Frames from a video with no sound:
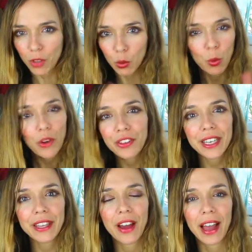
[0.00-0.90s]

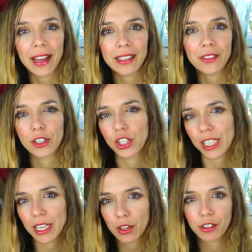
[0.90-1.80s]
Wattly the head, the
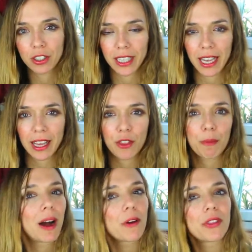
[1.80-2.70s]
cheek, the front head, the
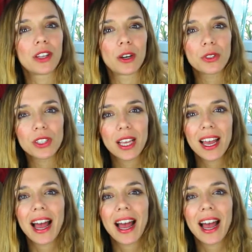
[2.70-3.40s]
mouth, the nose.